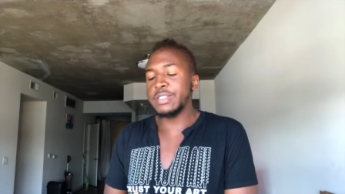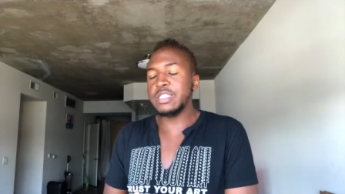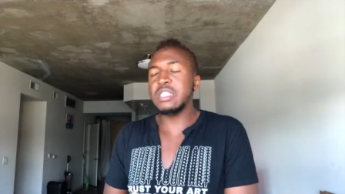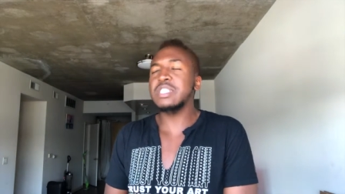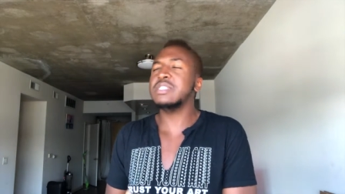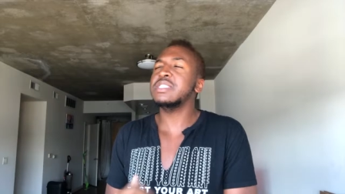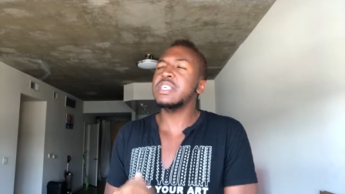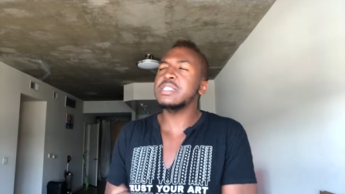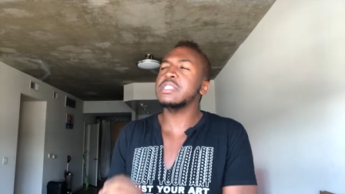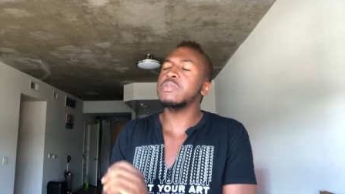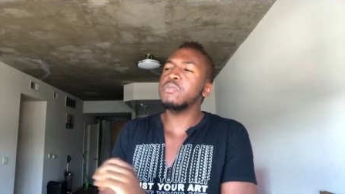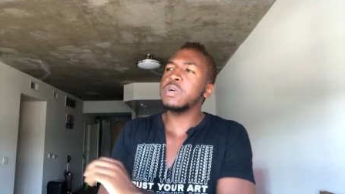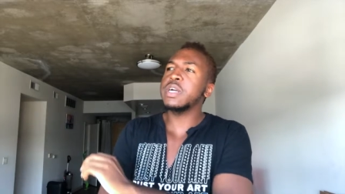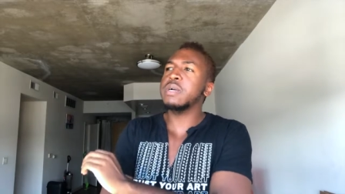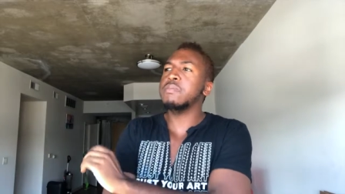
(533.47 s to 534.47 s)
to sit
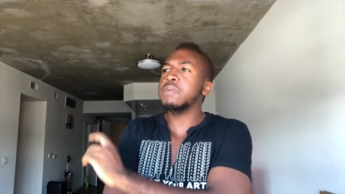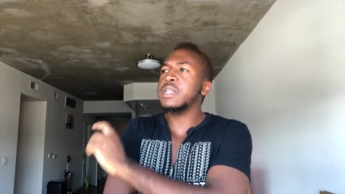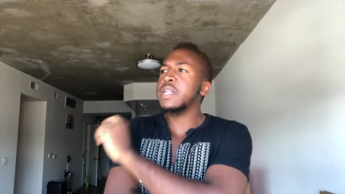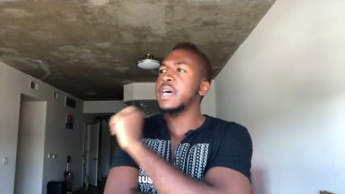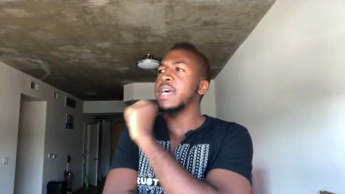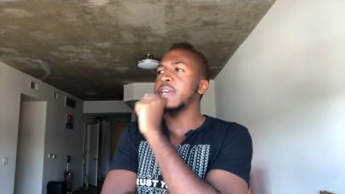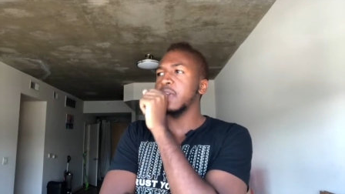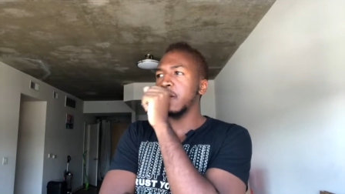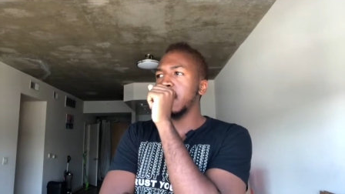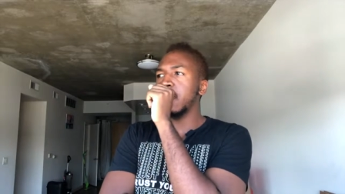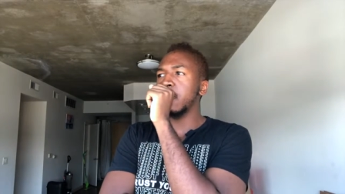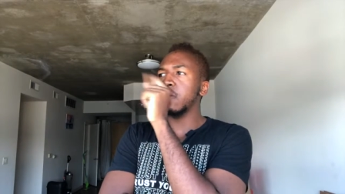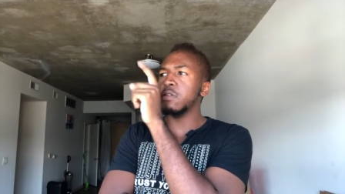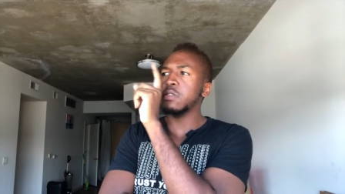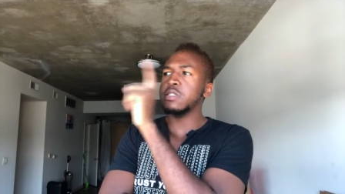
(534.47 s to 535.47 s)
somewhere and be like,
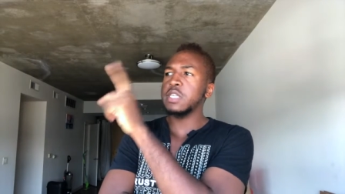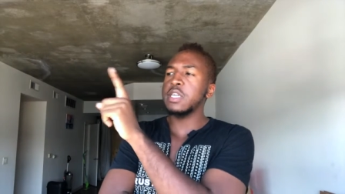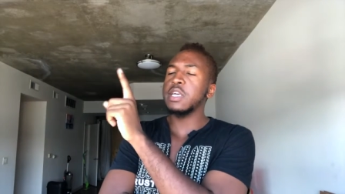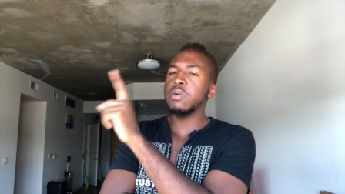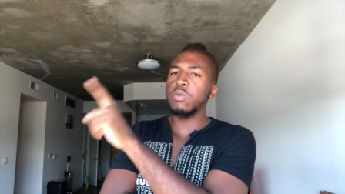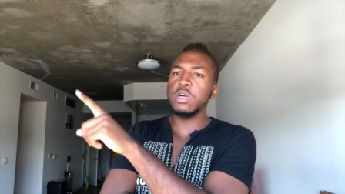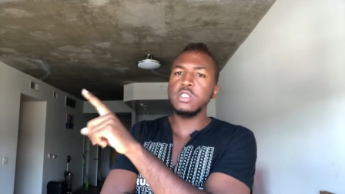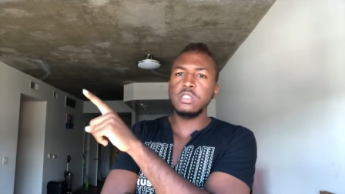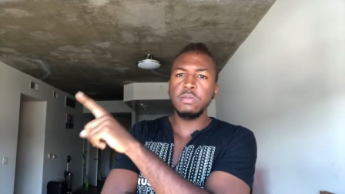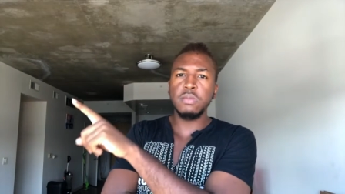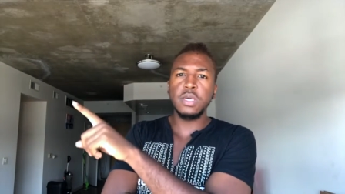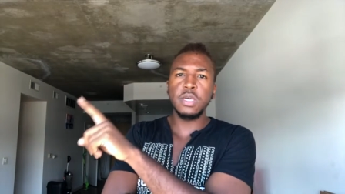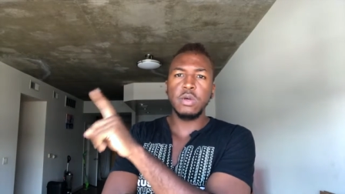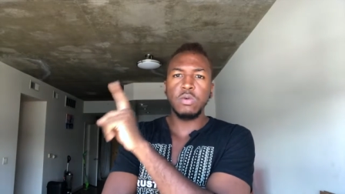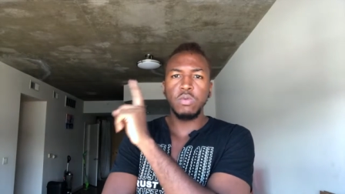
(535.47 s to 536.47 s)
you're sinning worse than
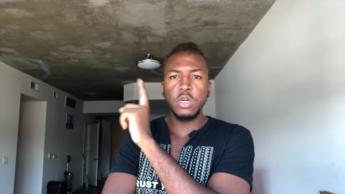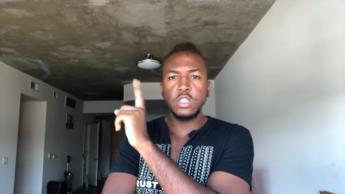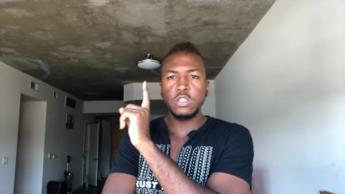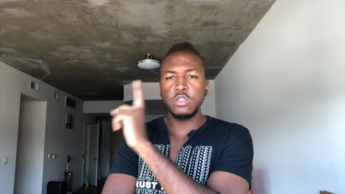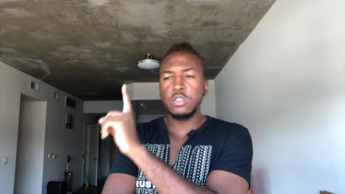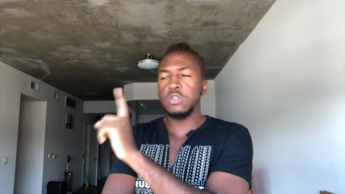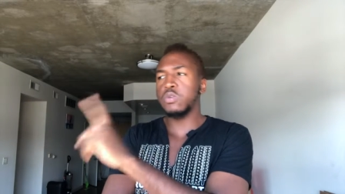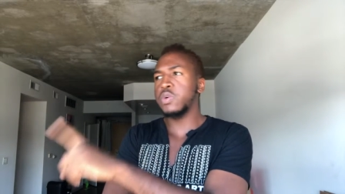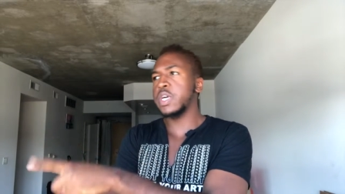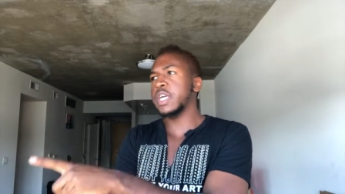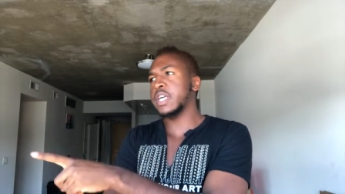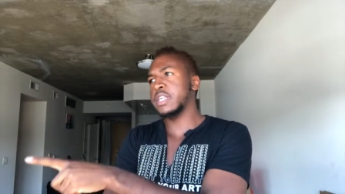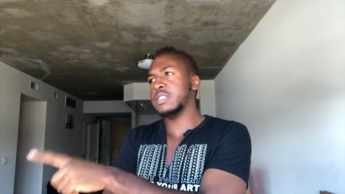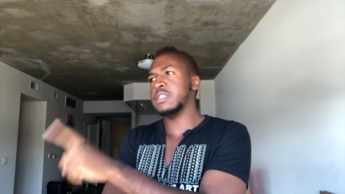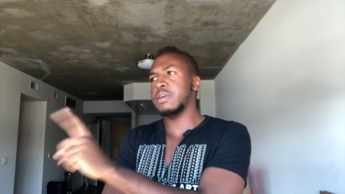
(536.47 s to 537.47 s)
me, or what you're
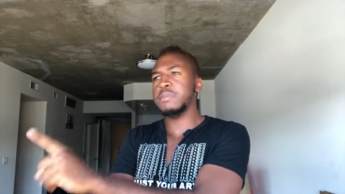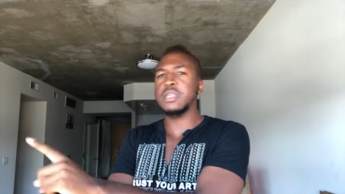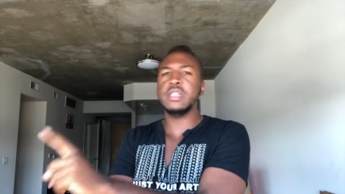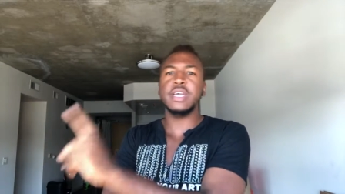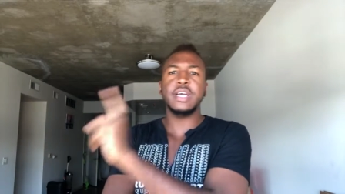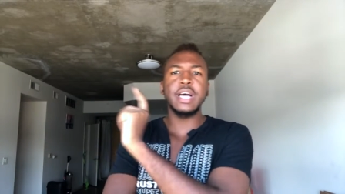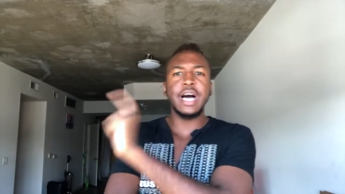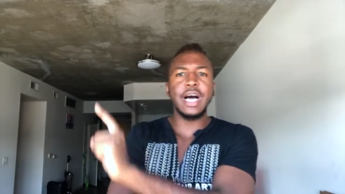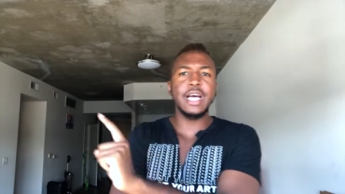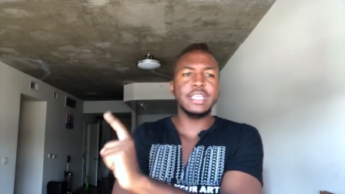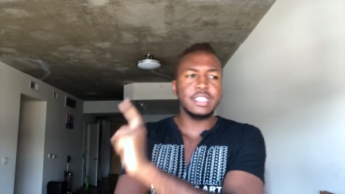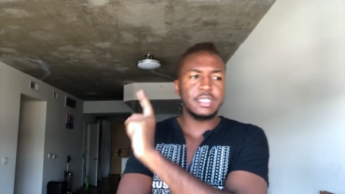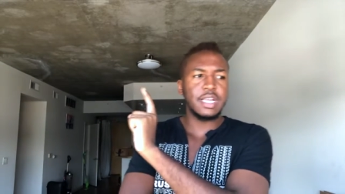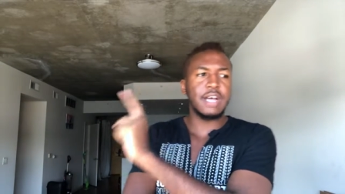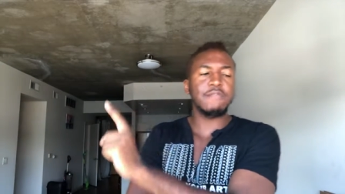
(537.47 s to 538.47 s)
doing is something that
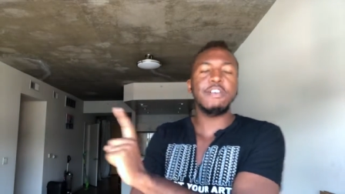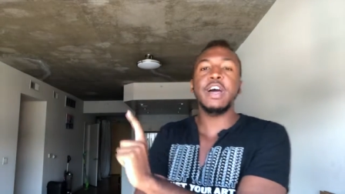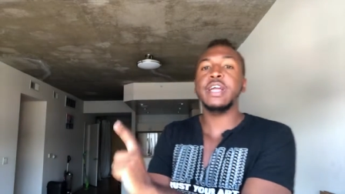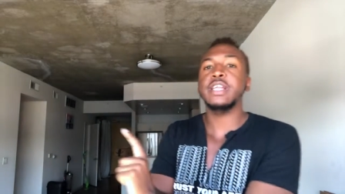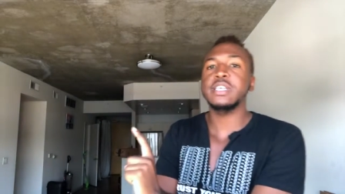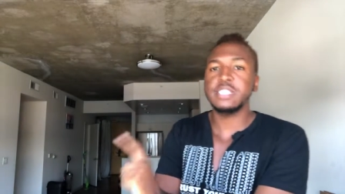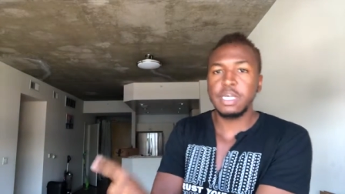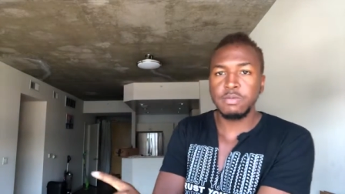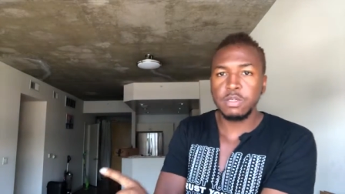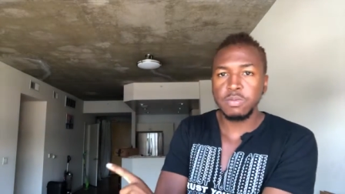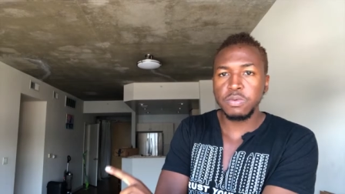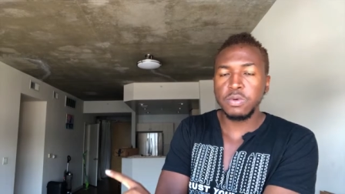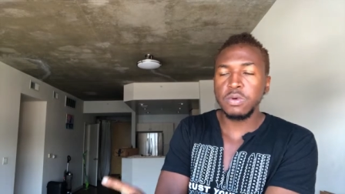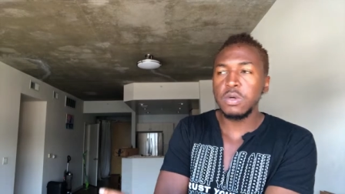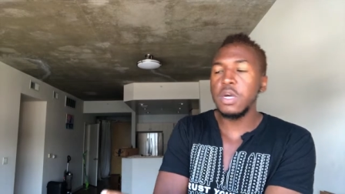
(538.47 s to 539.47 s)
God does not find
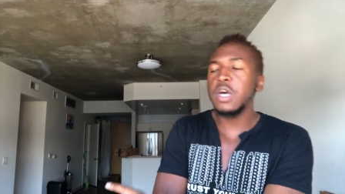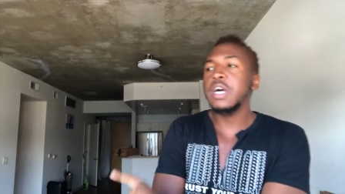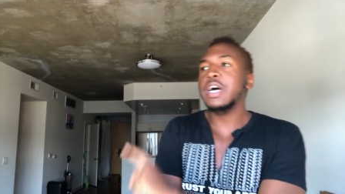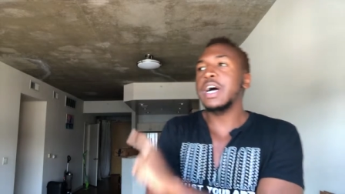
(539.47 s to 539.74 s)
acceptable,